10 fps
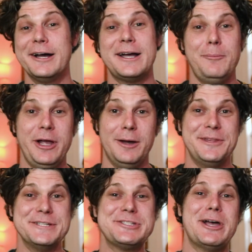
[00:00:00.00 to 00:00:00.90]
coming up
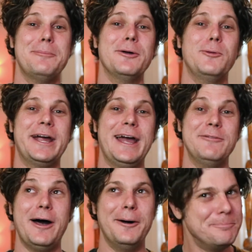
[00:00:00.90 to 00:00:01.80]
this summer when I have
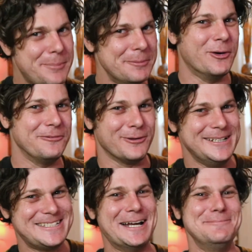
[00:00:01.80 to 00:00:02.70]
a bit more free
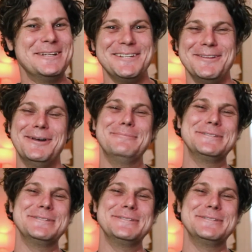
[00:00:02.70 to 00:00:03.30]
time to do them.